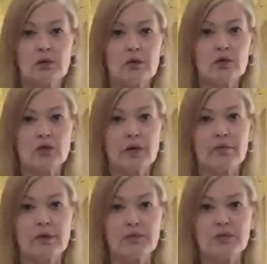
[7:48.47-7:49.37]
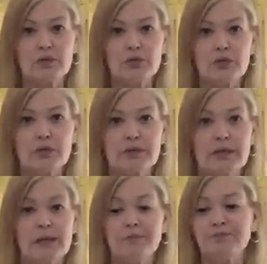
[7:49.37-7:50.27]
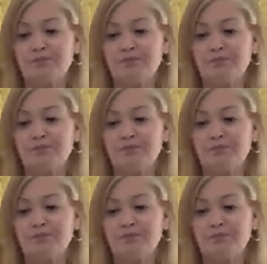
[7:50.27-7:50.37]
on the drive up, so Tuesday.